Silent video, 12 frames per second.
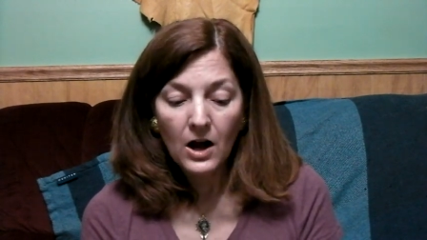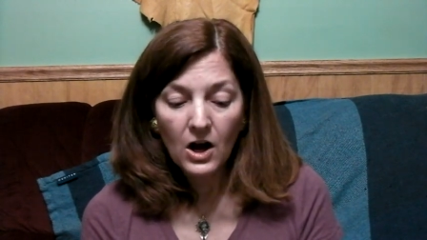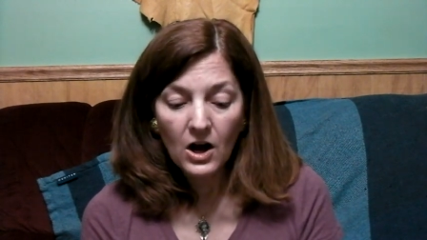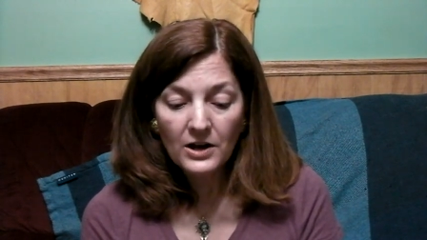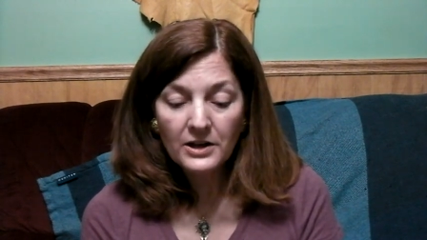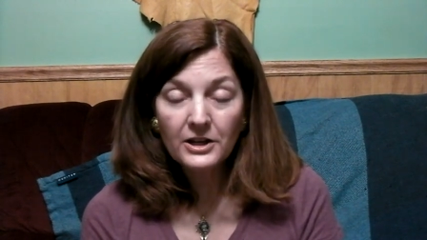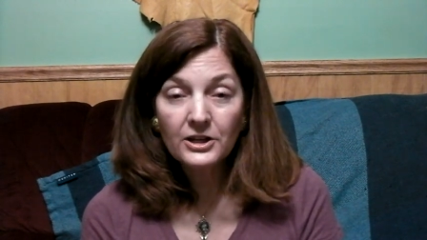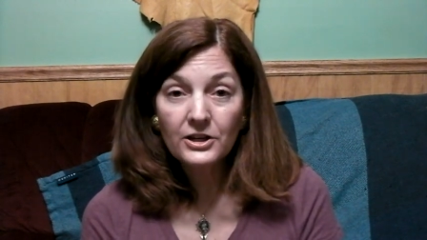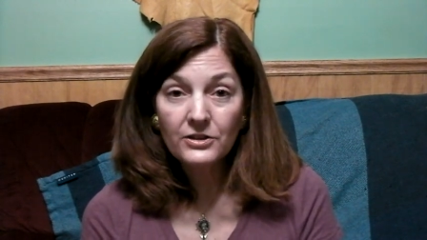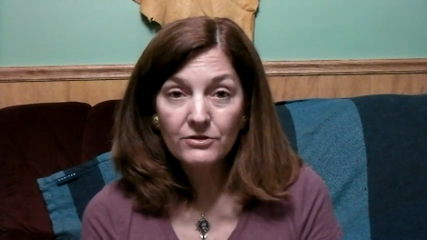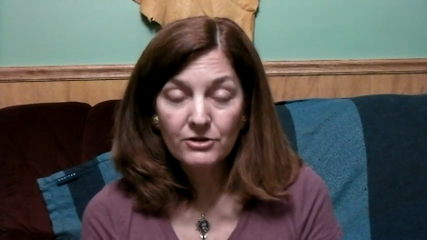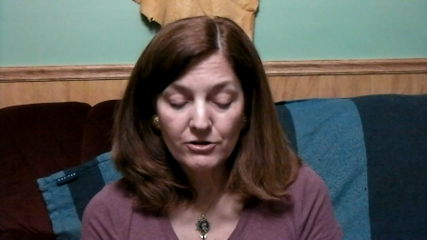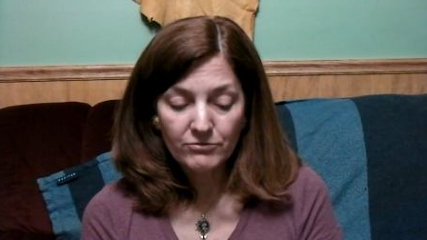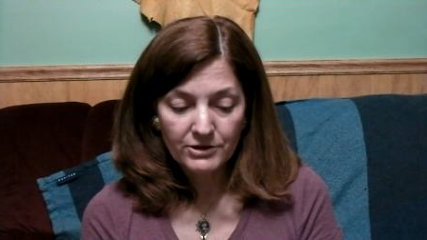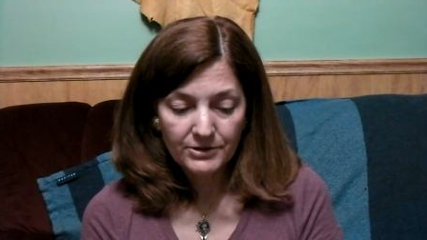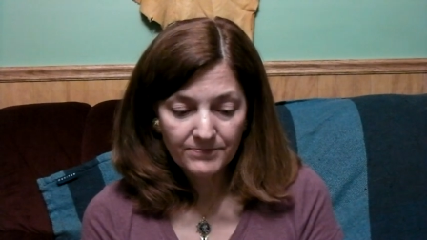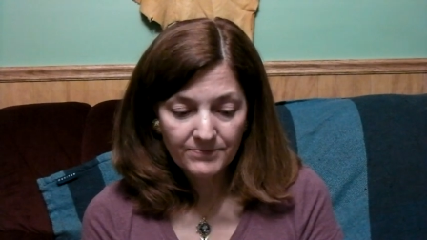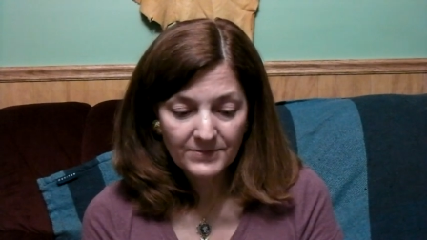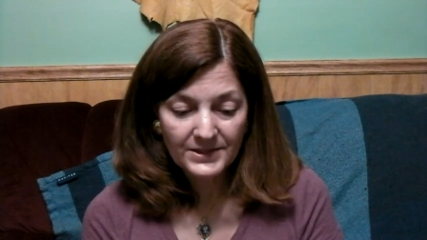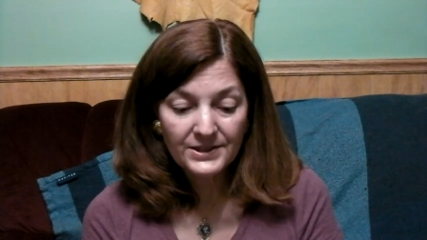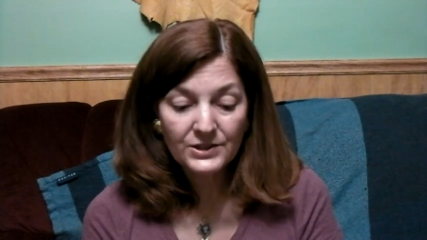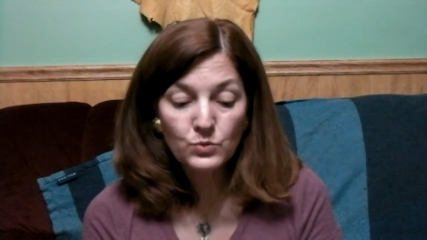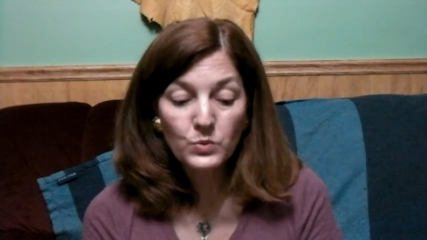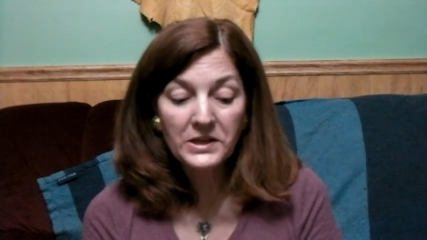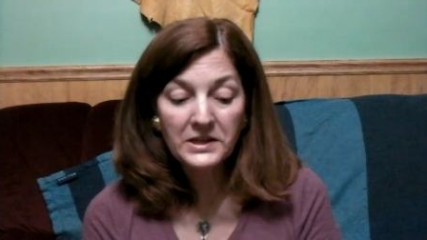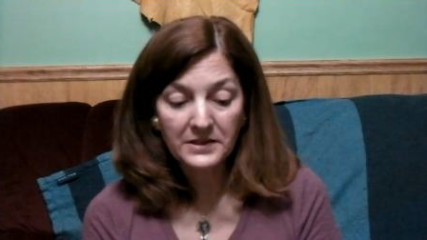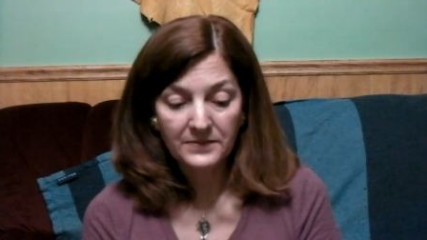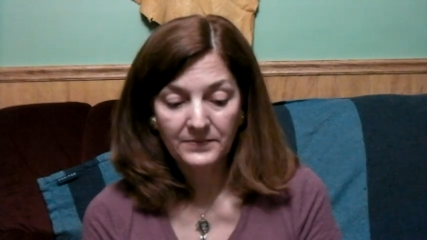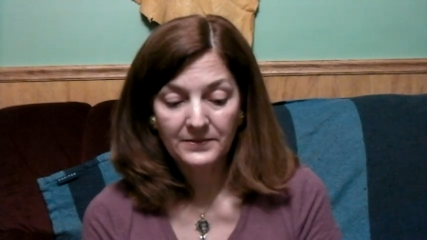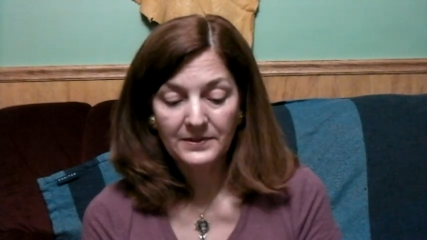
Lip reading: On another note, Sweden